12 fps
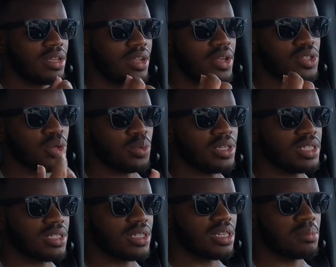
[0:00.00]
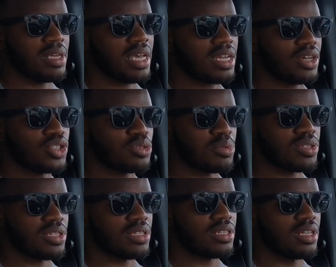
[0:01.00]
also when it's going to be at
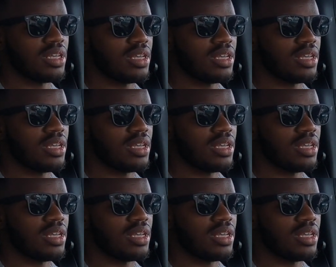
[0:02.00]
100%